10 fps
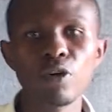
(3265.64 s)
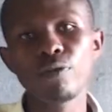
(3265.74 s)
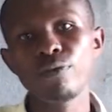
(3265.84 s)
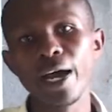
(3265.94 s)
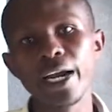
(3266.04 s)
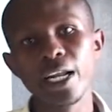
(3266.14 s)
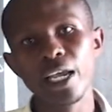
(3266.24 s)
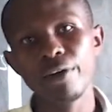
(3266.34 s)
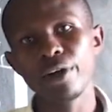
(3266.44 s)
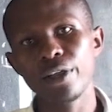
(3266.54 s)
you'll find
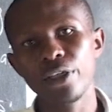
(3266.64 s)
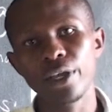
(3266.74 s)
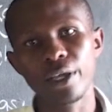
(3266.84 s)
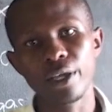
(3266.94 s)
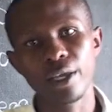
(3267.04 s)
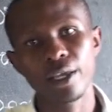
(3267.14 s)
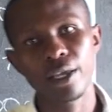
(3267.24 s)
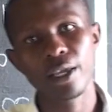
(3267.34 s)
everything.